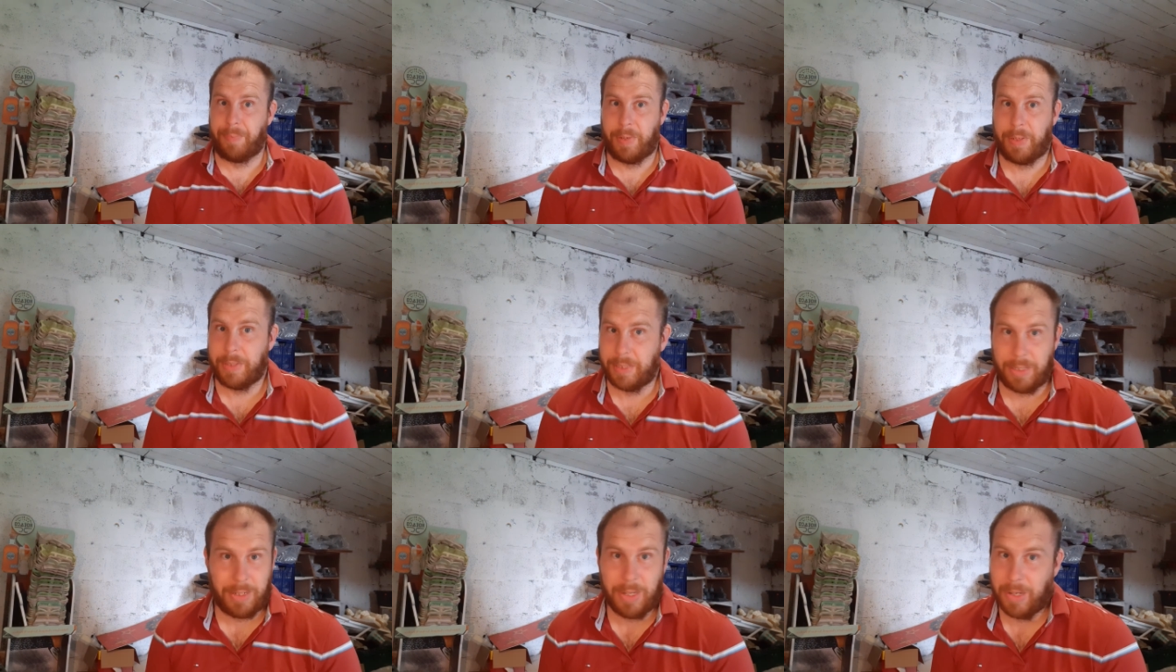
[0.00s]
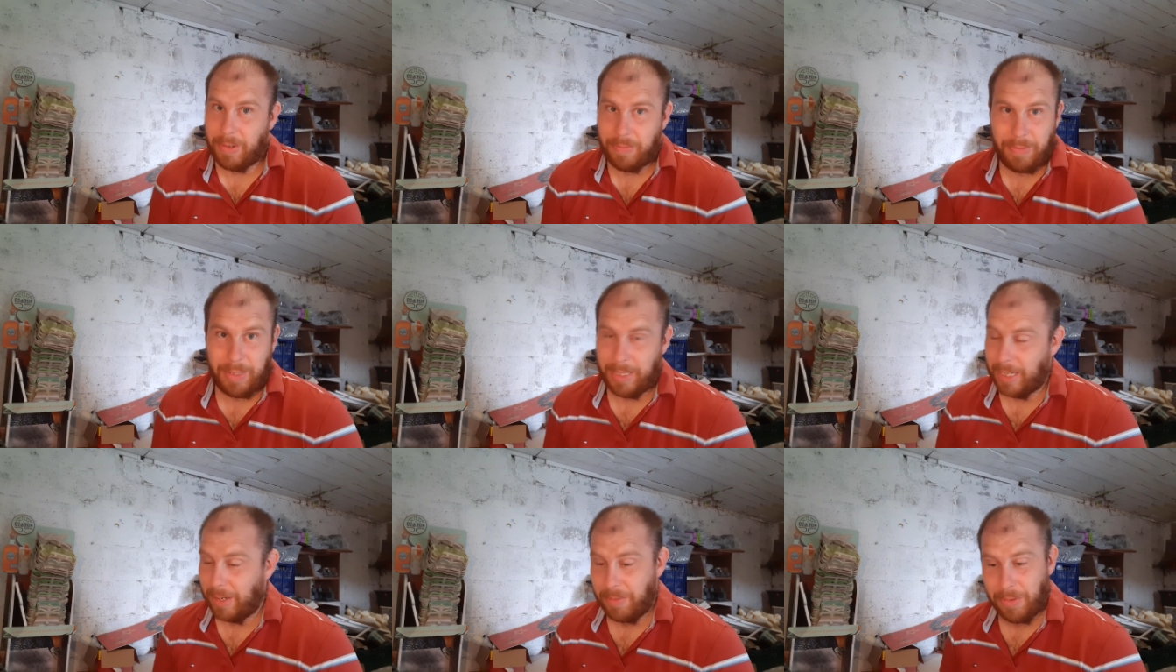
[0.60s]
So you can't really
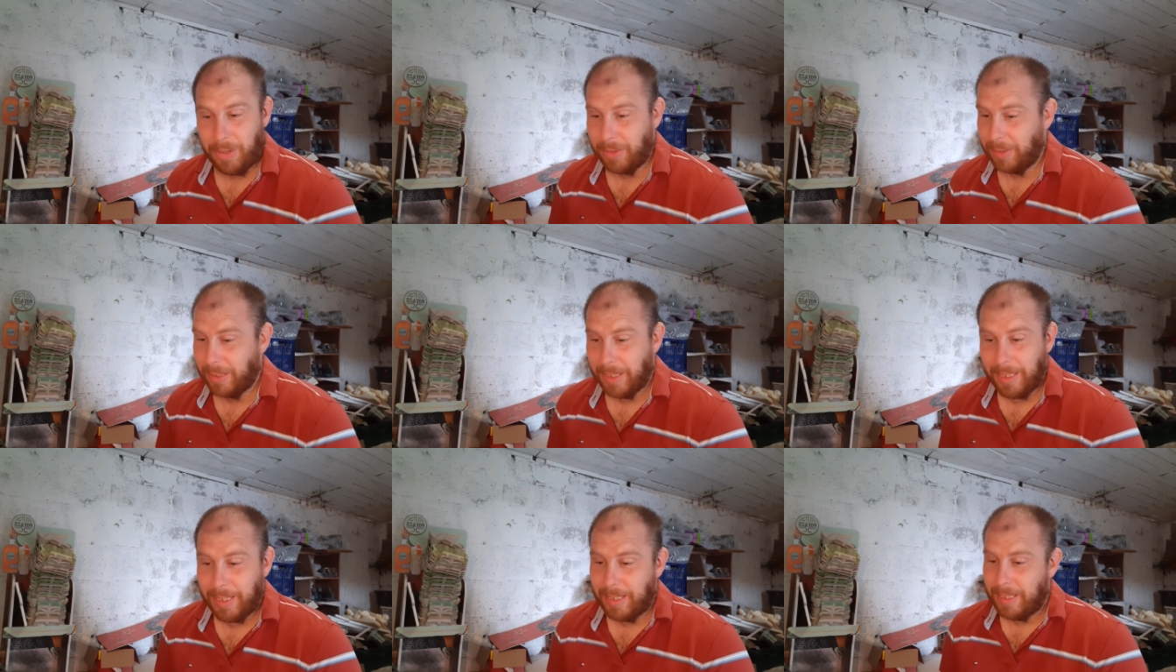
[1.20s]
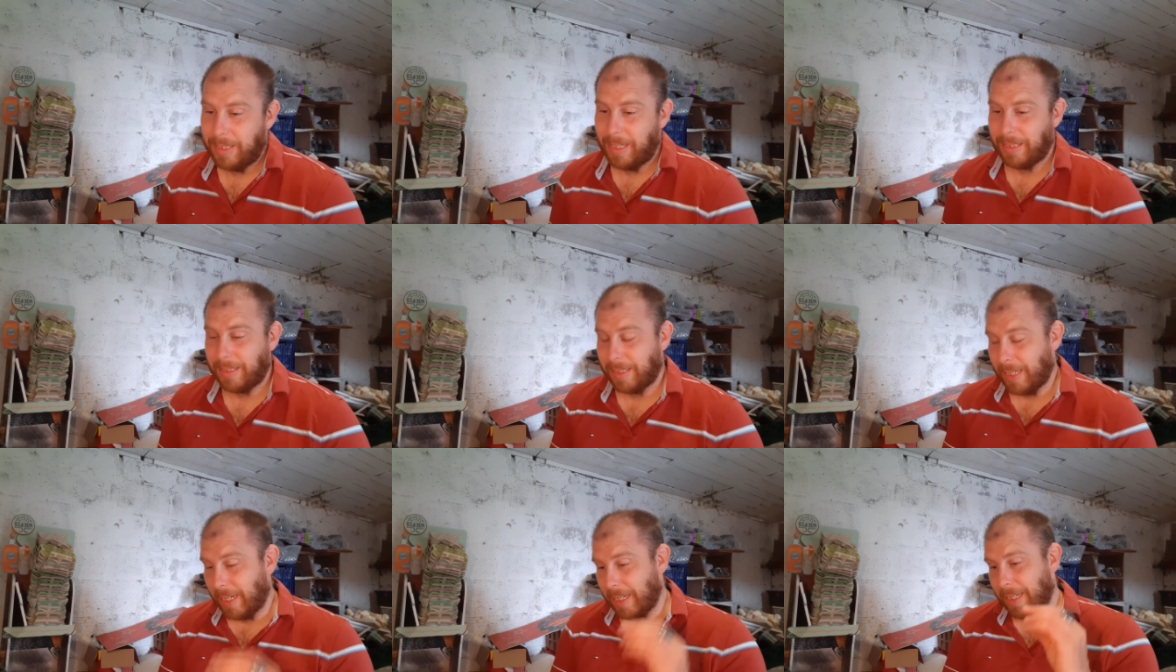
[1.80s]
go wrong. There's
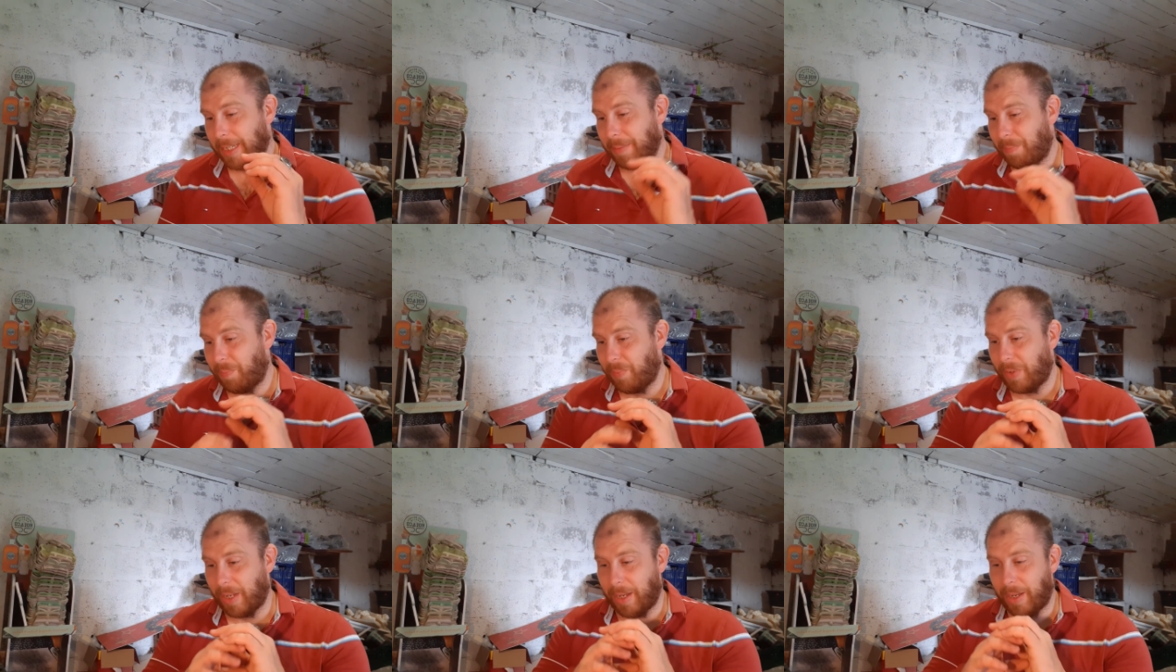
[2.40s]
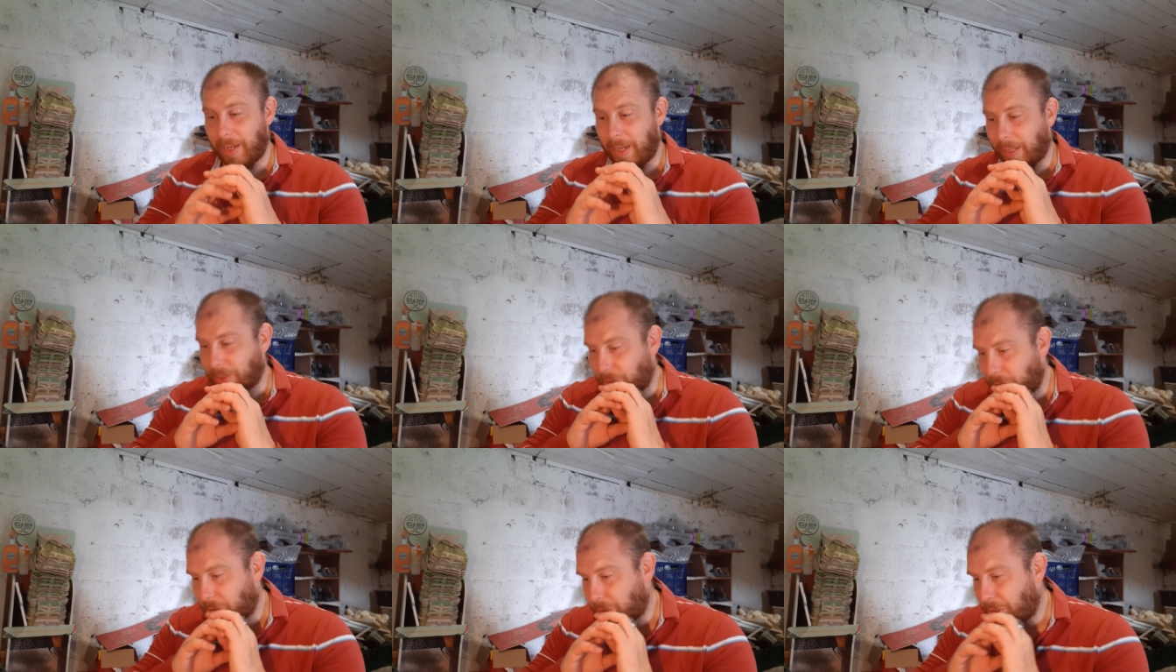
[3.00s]
a
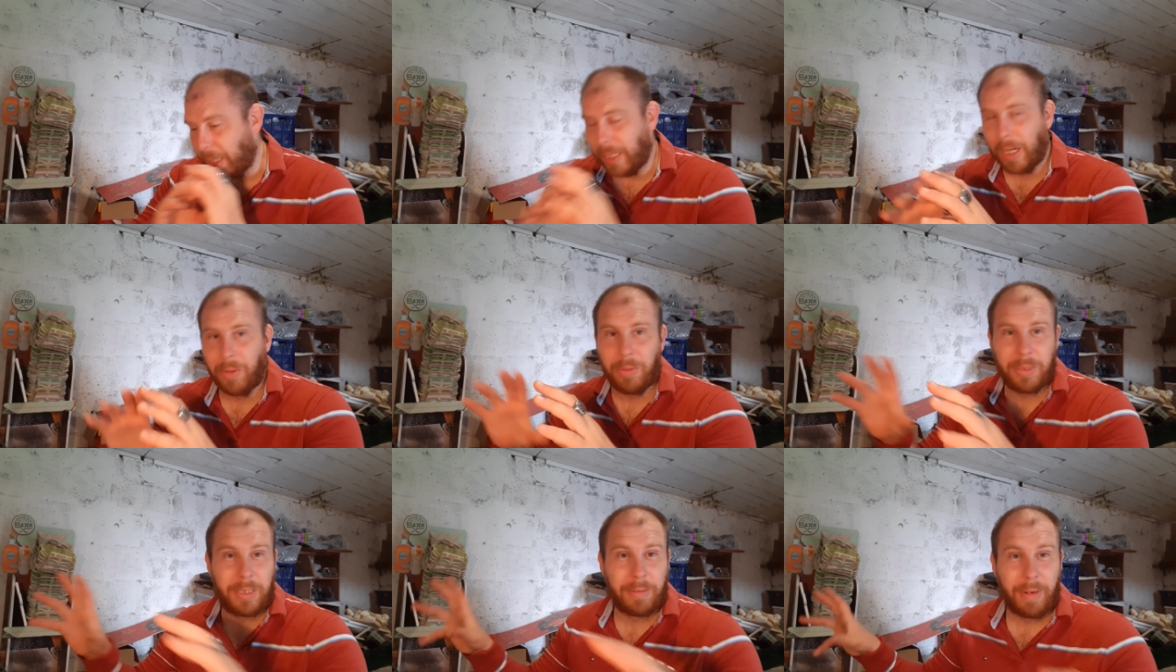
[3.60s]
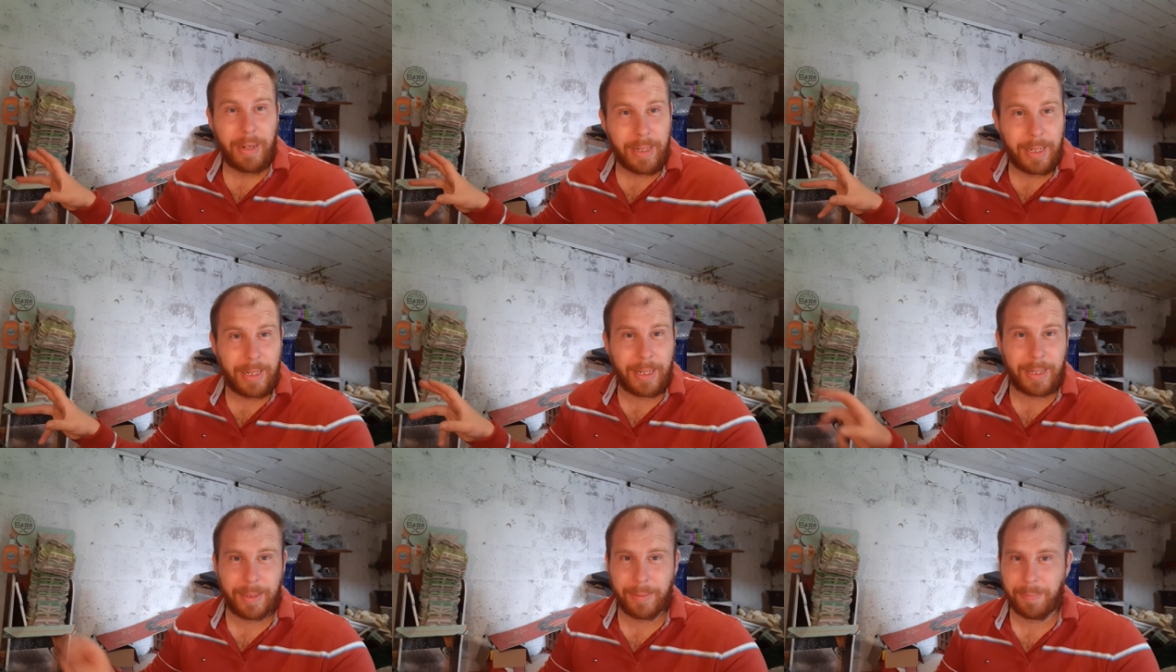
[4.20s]
shed load of terrain in
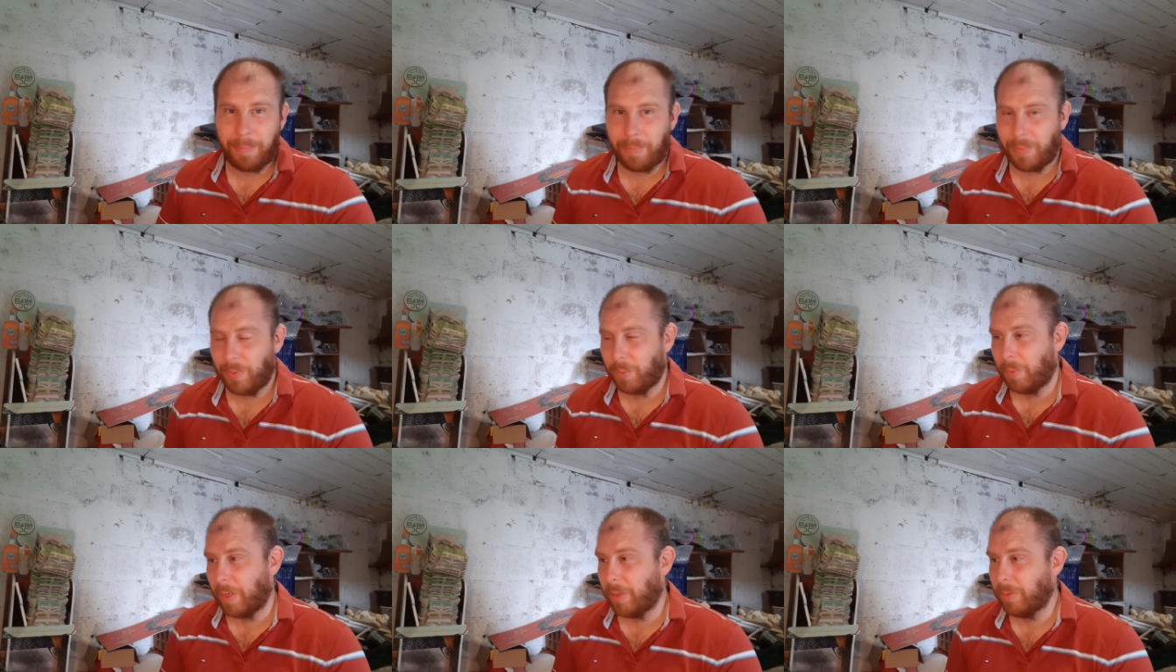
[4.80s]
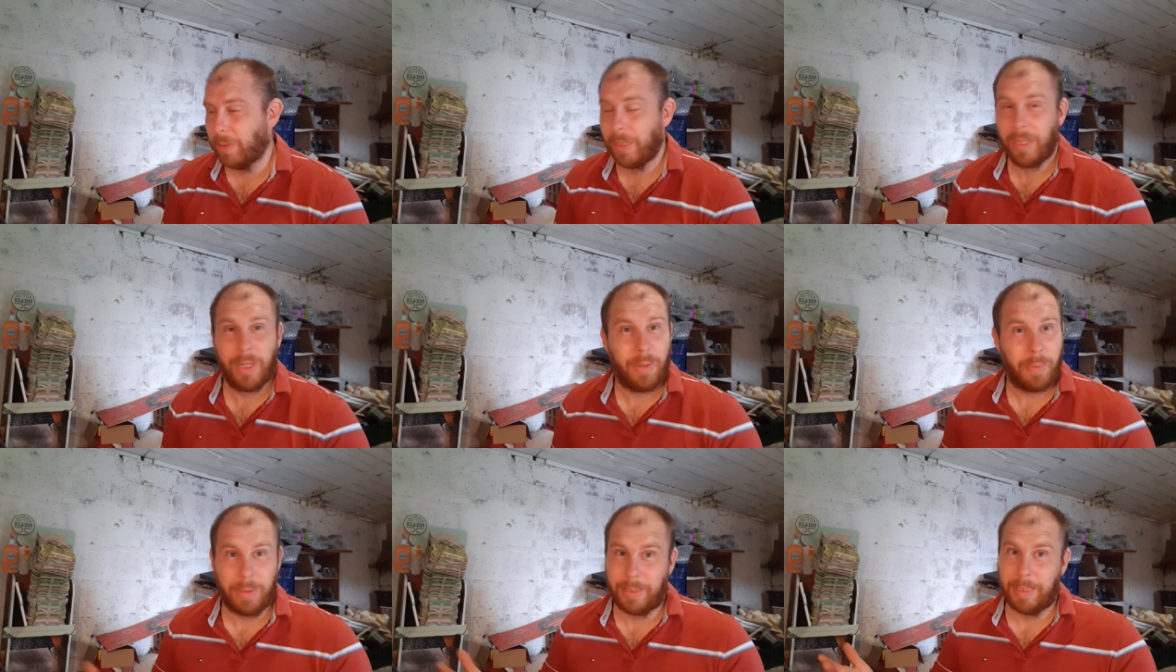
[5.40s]
there as well,
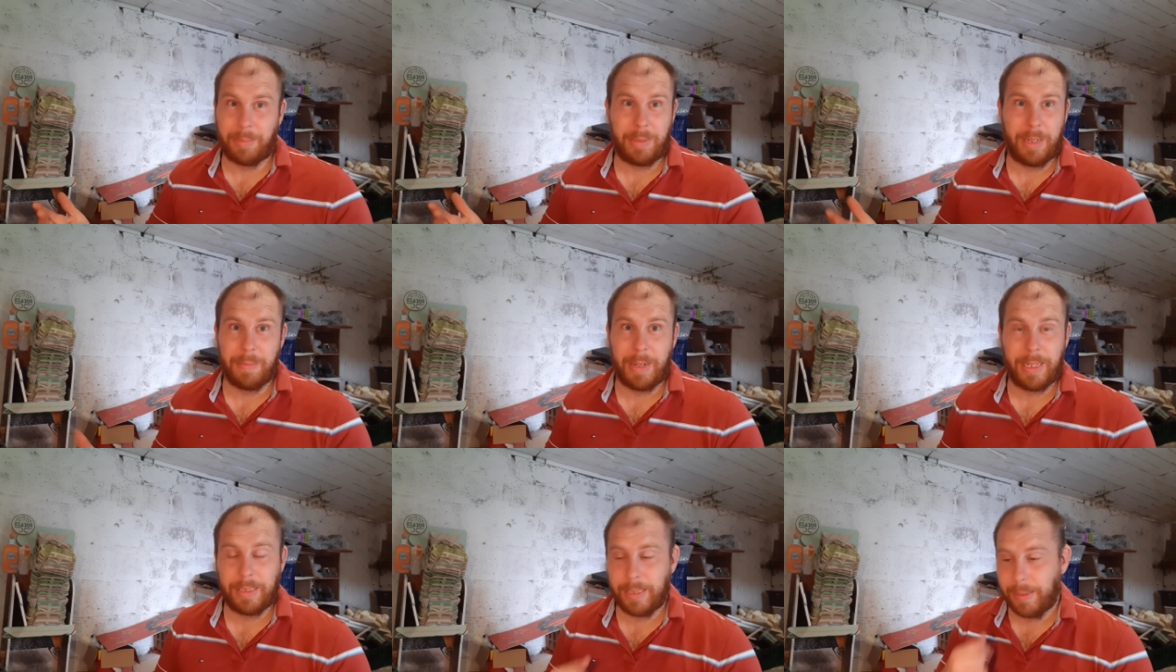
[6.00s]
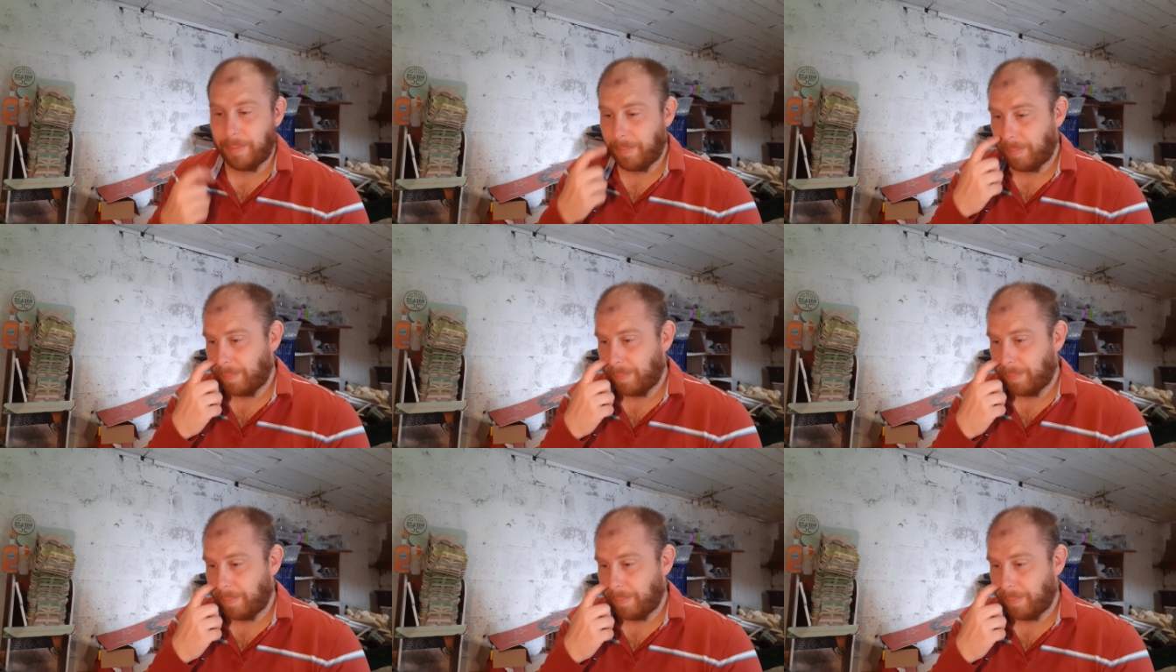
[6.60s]
which is absolutely amazing.